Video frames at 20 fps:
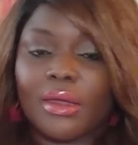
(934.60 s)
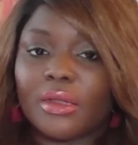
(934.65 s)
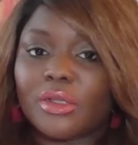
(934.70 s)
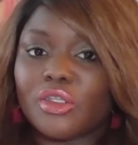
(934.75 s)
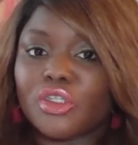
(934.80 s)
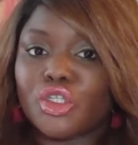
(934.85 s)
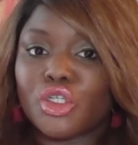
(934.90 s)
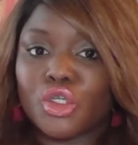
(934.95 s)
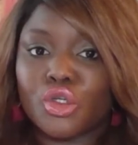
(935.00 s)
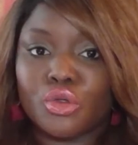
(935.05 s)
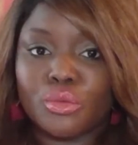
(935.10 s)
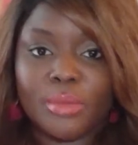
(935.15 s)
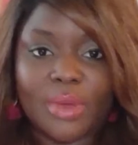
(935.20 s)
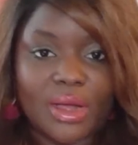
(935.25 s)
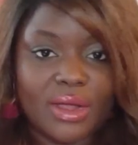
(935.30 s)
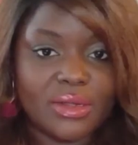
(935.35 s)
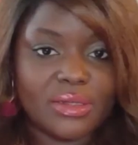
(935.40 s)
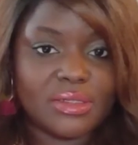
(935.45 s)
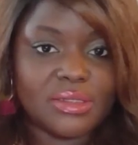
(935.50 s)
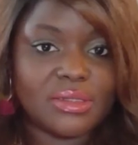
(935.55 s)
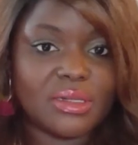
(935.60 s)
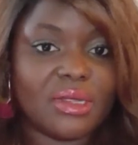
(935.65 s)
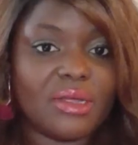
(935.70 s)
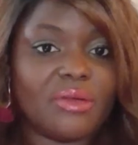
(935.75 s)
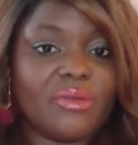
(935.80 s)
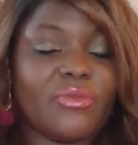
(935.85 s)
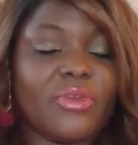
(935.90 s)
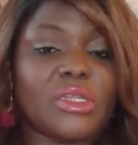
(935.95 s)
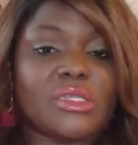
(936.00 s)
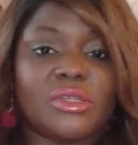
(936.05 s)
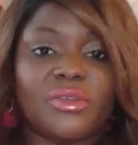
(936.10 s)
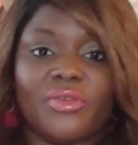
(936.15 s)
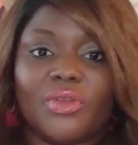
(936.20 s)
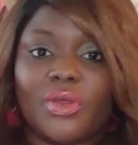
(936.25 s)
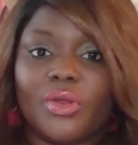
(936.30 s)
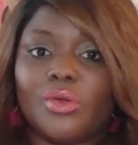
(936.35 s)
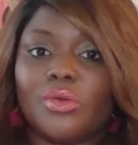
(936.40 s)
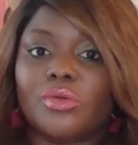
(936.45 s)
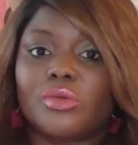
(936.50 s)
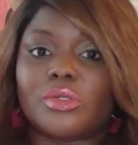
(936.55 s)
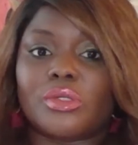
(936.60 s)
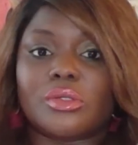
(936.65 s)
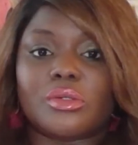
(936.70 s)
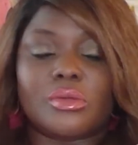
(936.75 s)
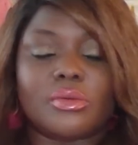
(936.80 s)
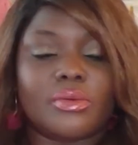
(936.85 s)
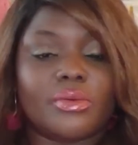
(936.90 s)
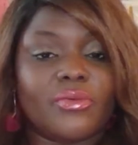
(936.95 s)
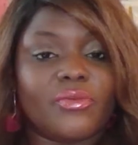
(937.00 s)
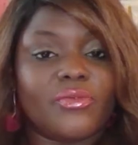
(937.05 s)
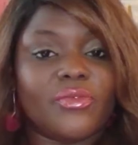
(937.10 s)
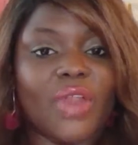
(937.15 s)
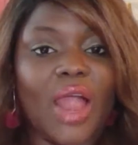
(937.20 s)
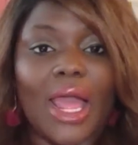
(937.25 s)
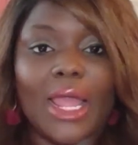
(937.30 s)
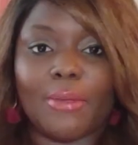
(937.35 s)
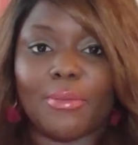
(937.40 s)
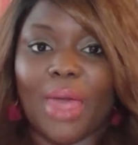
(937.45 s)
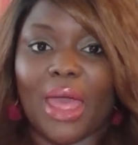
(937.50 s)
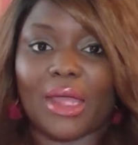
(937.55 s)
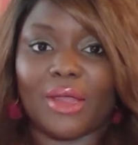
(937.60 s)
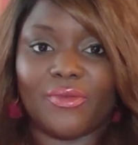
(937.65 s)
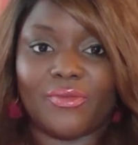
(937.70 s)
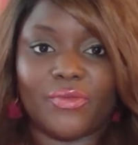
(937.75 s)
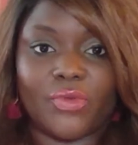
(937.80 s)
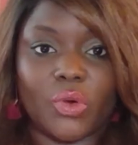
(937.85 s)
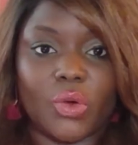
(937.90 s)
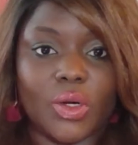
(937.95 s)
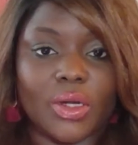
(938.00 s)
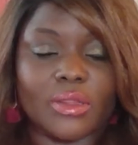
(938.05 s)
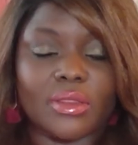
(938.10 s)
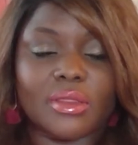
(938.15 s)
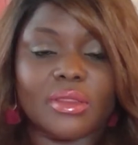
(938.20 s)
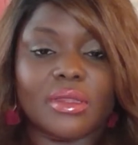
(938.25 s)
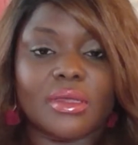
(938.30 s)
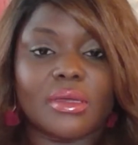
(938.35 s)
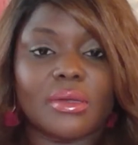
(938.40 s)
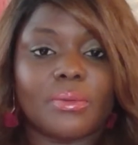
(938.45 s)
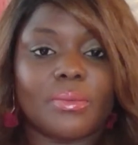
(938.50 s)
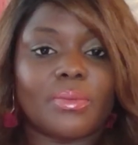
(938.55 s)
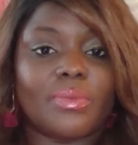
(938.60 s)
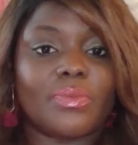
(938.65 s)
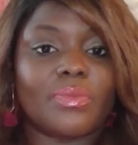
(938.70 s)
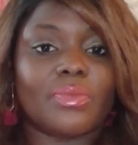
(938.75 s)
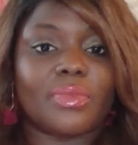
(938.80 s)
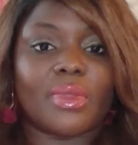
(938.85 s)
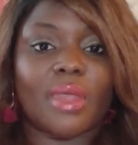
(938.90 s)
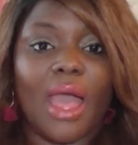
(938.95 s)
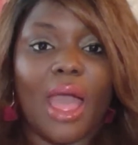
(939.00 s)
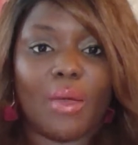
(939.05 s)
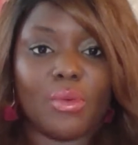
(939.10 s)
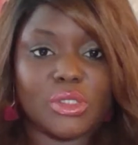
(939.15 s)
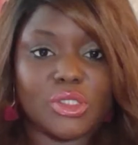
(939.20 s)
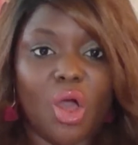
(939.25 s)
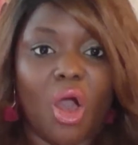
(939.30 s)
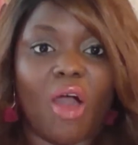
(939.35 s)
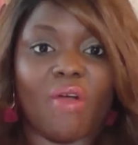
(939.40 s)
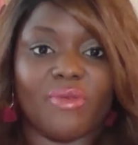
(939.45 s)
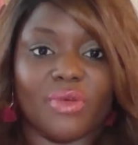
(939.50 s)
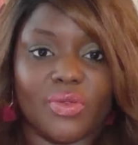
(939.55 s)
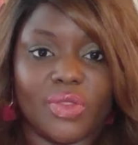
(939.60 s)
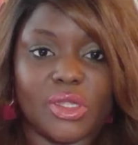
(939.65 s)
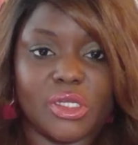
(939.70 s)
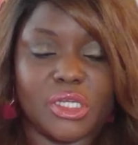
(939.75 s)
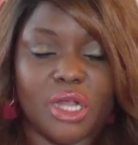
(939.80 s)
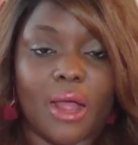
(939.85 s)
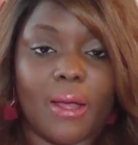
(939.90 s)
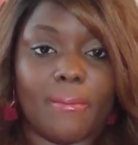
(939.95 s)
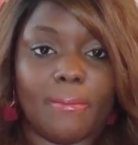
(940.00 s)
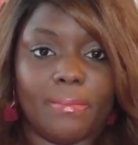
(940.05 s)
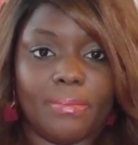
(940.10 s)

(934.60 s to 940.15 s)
Two months of interviews, flying back and forth, I was offered the job.